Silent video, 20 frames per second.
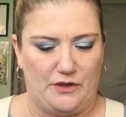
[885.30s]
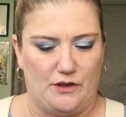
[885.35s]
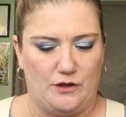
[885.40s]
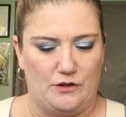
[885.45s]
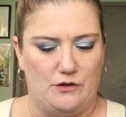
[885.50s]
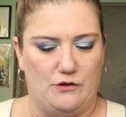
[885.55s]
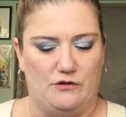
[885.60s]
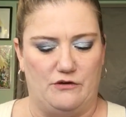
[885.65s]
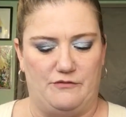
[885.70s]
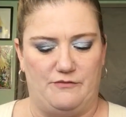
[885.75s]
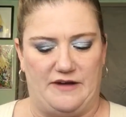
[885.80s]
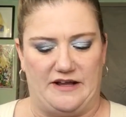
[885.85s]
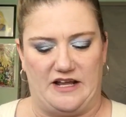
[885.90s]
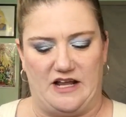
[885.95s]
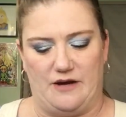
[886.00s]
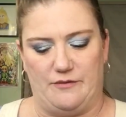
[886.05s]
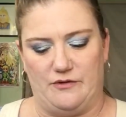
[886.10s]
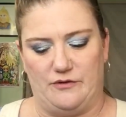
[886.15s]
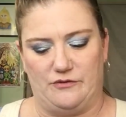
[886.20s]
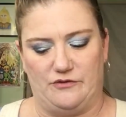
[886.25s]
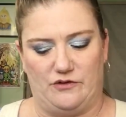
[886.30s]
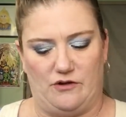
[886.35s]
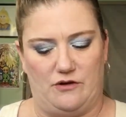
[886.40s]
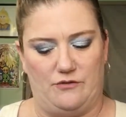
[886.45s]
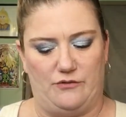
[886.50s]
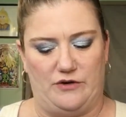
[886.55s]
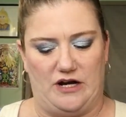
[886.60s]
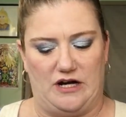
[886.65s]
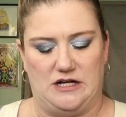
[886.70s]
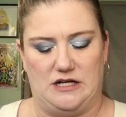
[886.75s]
know if my camera was on
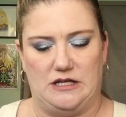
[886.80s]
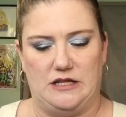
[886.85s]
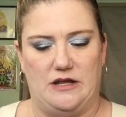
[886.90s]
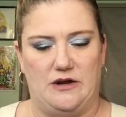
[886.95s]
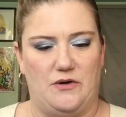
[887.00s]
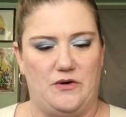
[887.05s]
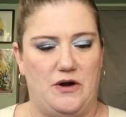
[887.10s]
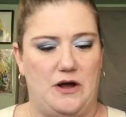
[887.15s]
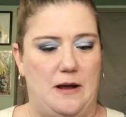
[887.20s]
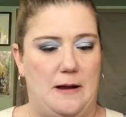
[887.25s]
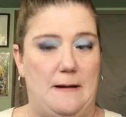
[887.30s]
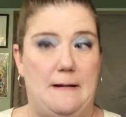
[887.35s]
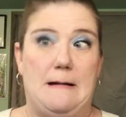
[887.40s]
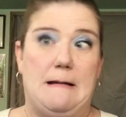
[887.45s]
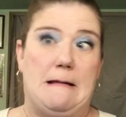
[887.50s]
when I did that or not.